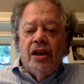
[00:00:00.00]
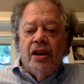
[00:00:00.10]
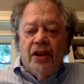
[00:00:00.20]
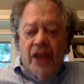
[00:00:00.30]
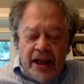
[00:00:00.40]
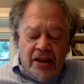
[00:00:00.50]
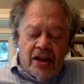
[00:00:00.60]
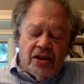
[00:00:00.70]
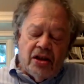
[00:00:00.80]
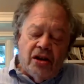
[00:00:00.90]
that
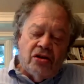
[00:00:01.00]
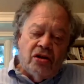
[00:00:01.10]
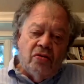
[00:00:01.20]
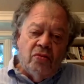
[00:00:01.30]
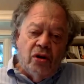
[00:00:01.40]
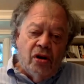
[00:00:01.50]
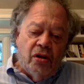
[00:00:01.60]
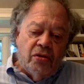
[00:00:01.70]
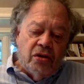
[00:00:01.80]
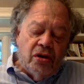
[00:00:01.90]
decision will
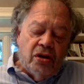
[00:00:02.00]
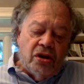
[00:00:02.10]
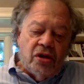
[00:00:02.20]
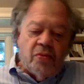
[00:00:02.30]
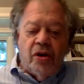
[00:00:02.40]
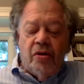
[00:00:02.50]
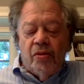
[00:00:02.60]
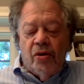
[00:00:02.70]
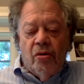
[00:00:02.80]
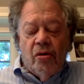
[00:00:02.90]
go to the Supreme
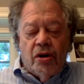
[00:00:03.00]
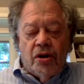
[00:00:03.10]
Court.